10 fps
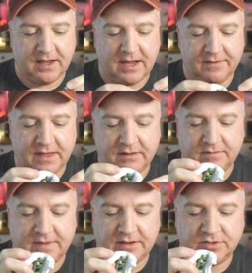and
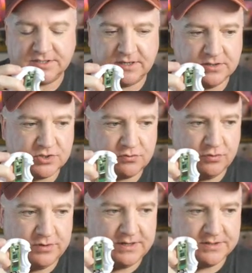then they're just
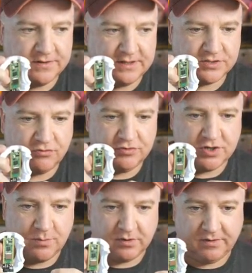screwed into the screw
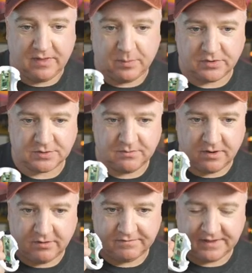terminal in the bottom
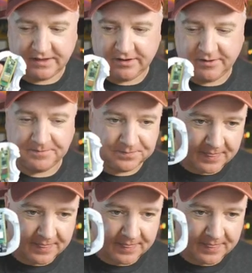of the